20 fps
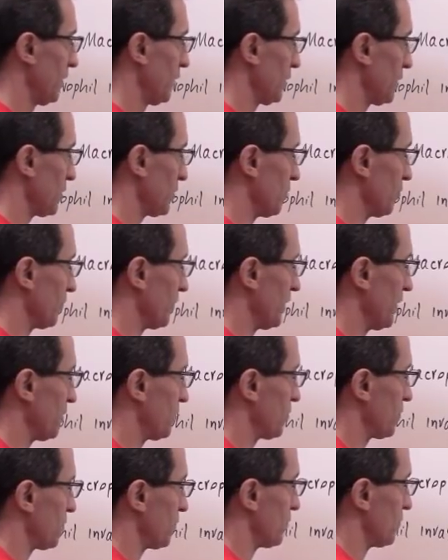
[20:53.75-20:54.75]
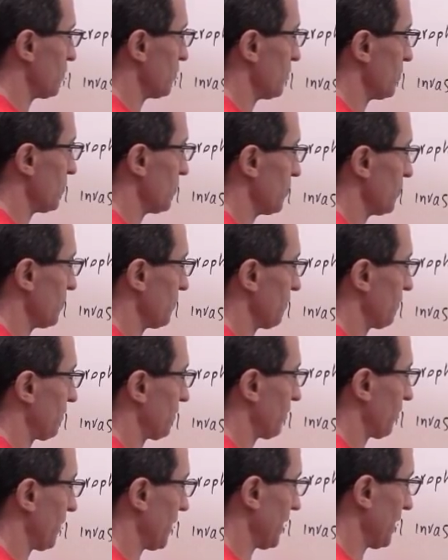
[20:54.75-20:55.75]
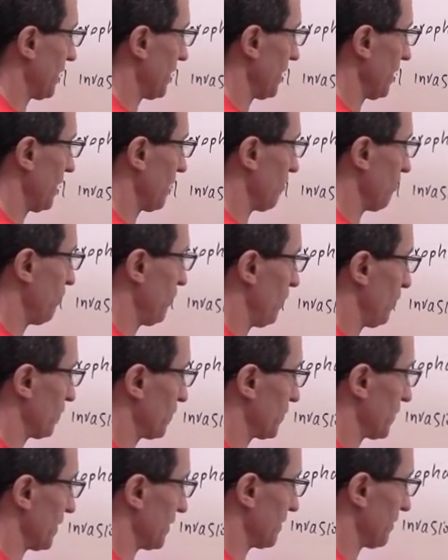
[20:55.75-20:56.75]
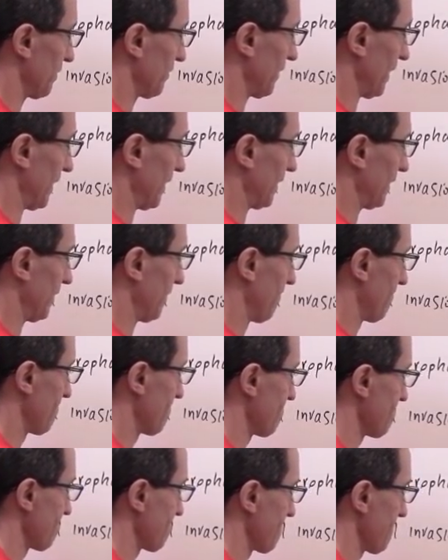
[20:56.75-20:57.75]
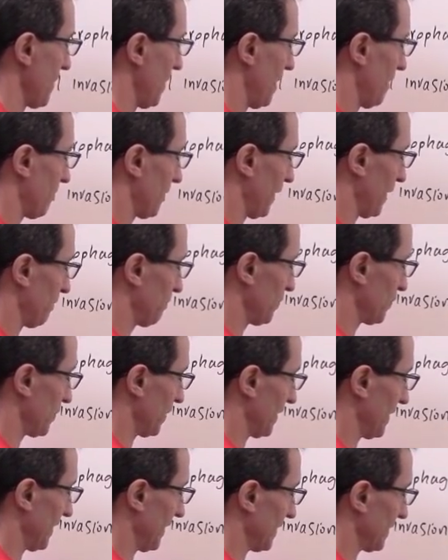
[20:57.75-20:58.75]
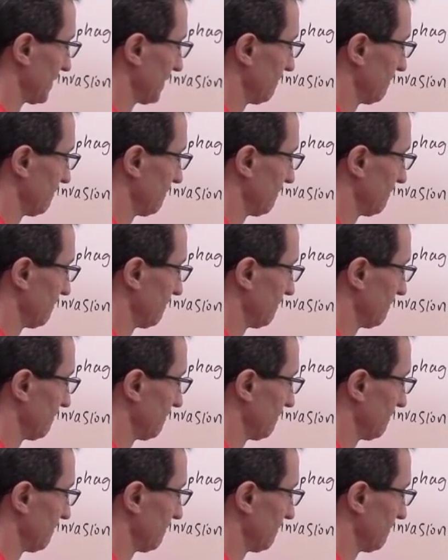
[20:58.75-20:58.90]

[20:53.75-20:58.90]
you need to do three important things. I'm going to put in here.